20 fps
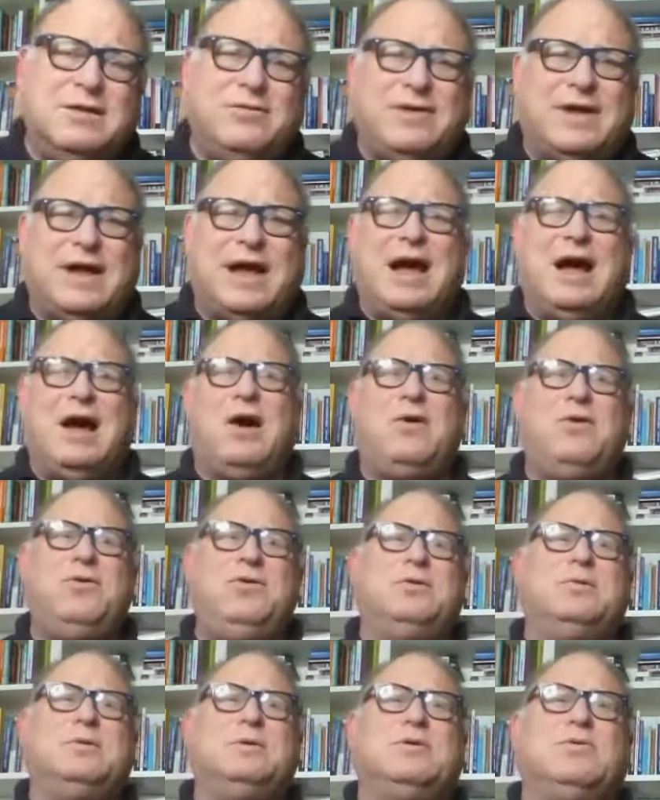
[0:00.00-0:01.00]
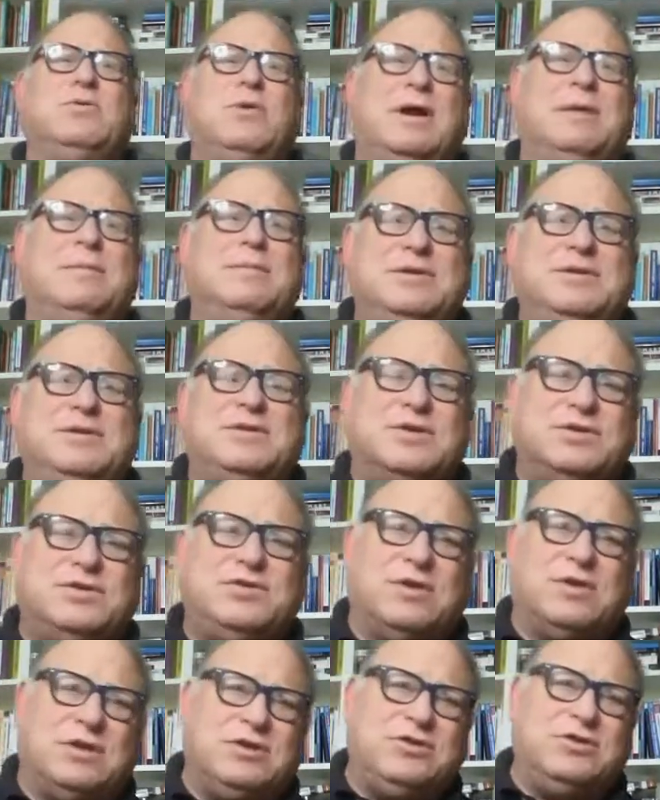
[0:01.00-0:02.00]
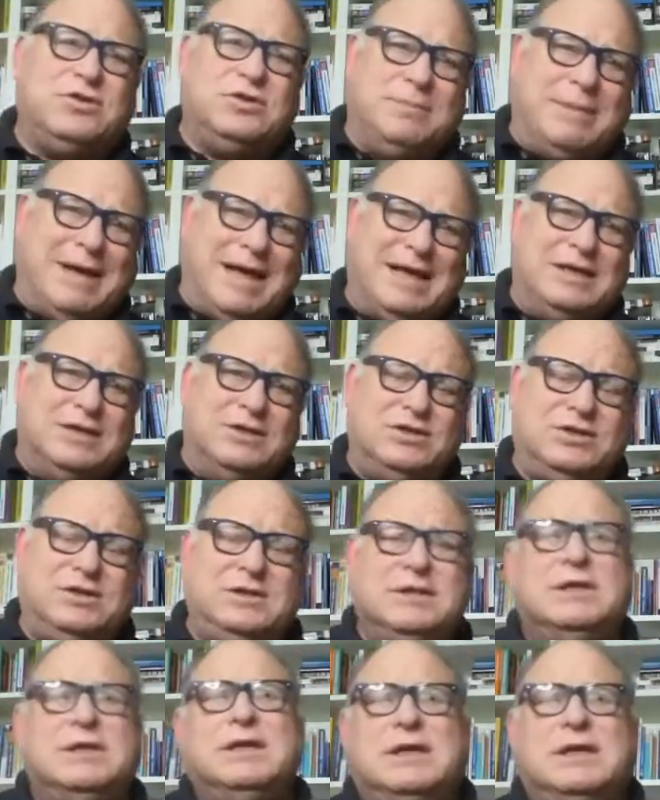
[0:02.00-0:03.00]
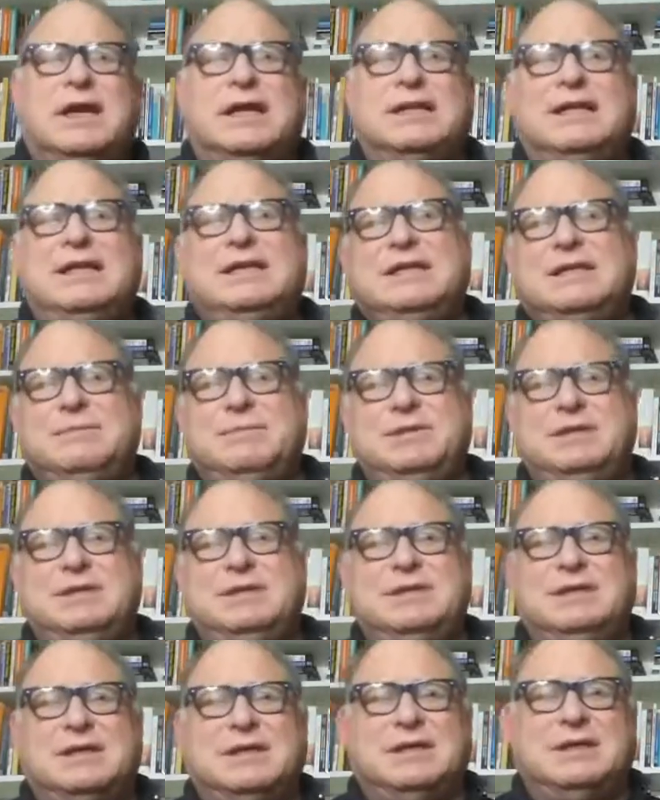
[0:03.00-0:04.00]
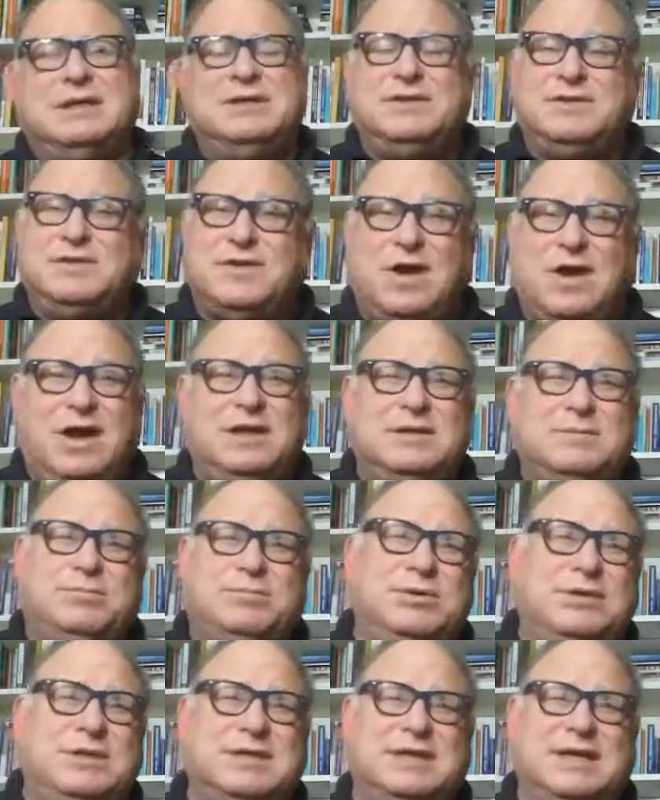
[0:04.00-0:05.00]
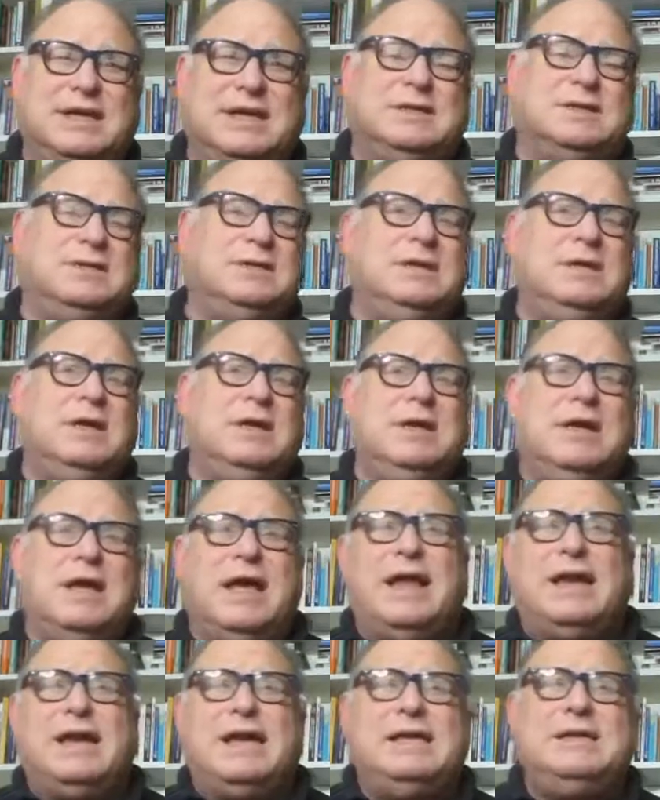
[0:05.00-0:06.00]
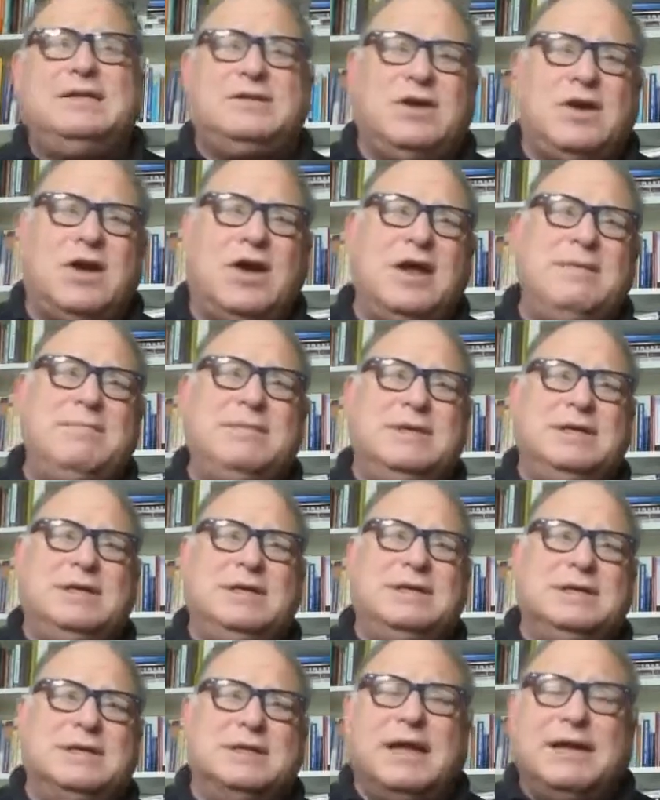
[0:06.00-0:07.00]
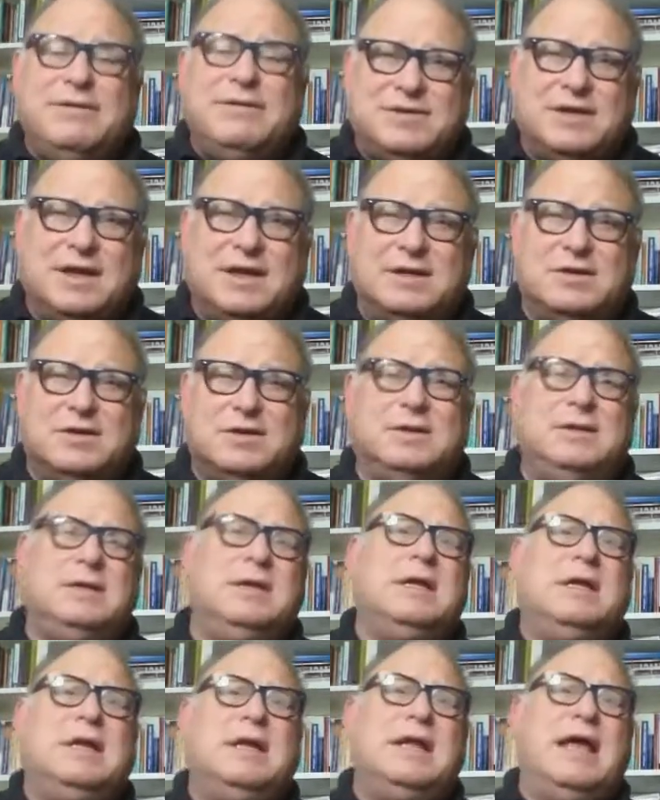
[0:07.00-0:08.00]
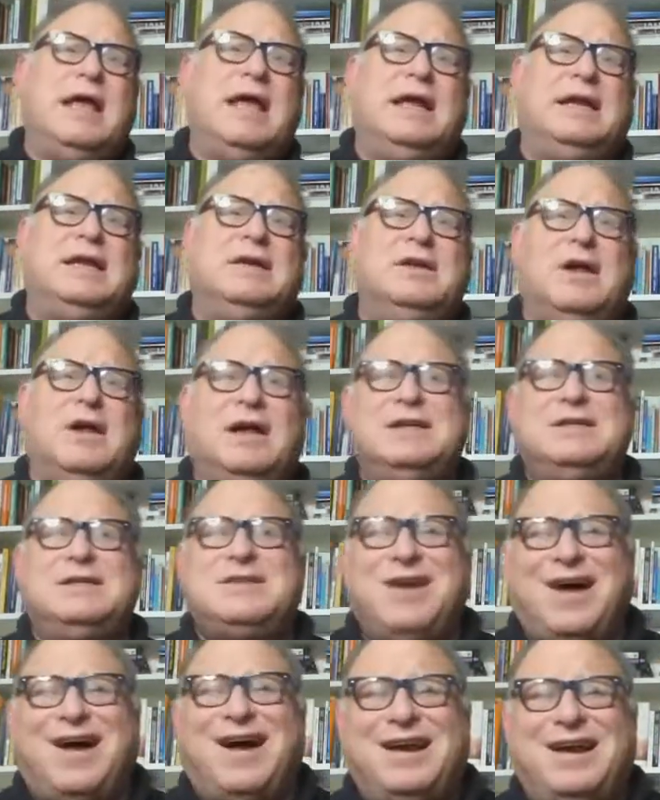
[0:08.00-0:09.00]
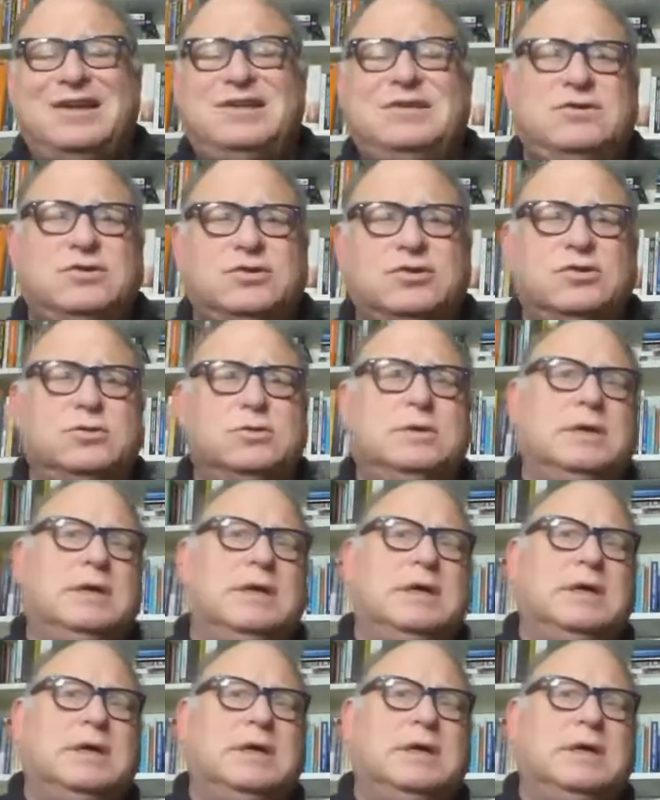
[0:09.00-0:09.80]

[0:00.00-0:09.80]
of how your requirements are structured or managed. And they can be designed and put together at any time in the life cycle and are not tied to